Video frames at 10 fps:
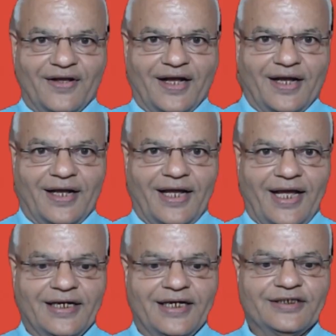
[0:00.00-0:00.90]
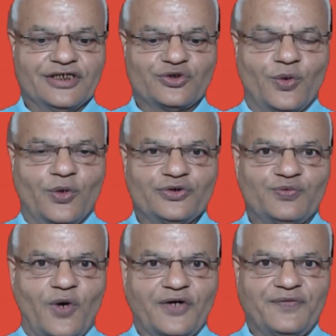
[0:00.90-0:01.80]
and in this course
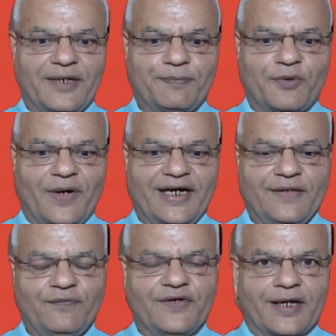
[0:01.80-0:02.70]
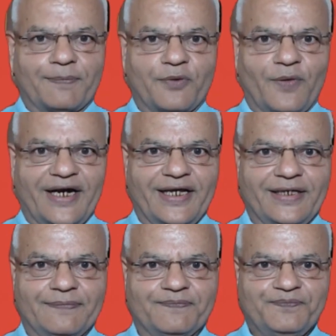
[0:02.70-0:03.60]
what we are providing
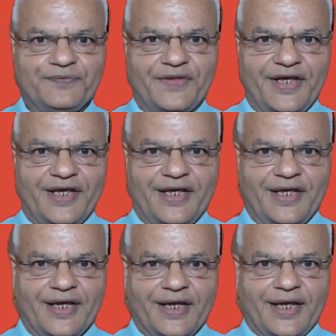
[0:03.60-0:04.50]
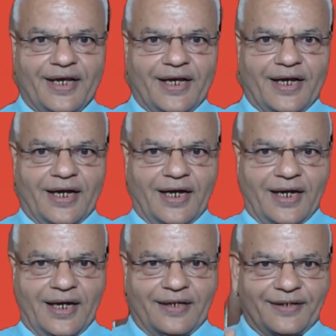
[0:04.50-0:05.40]
the
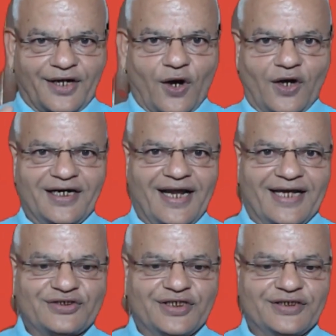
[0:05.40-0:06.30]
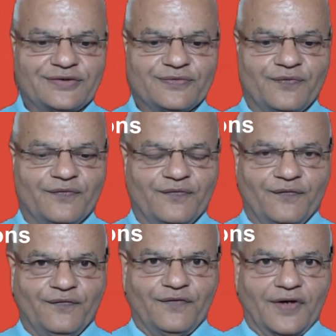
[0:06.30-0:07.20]
recorded lectures
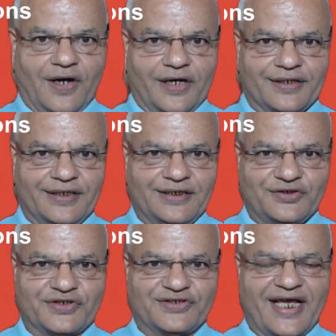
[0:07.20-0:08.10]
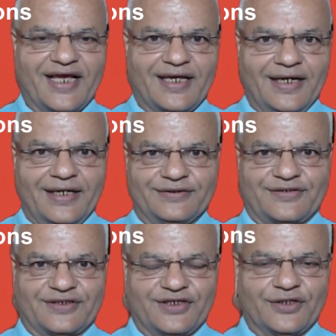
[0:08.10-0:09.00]
on easter cycle,
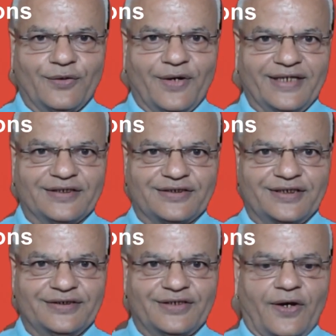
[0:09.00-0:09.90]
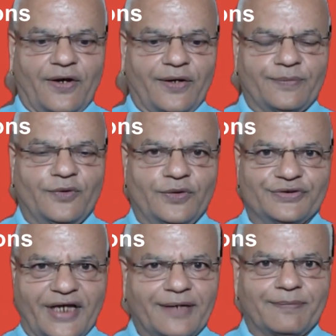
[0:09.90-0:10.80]
easter synchronization, the
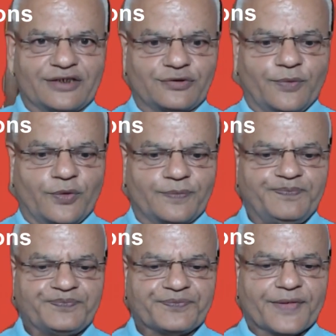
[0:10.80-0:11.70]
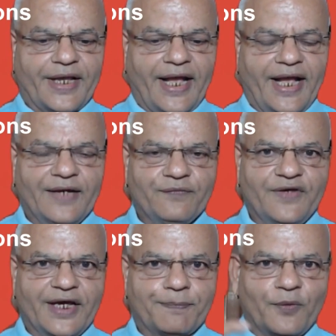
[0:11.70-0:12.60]
hormones, and much more. And
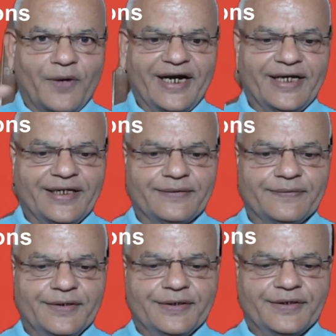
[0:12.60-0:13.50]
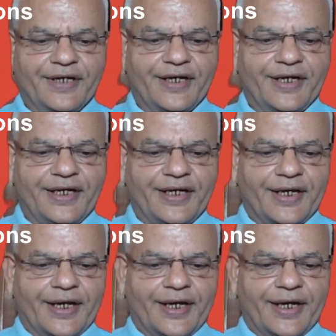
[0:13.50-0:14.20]
we are providing the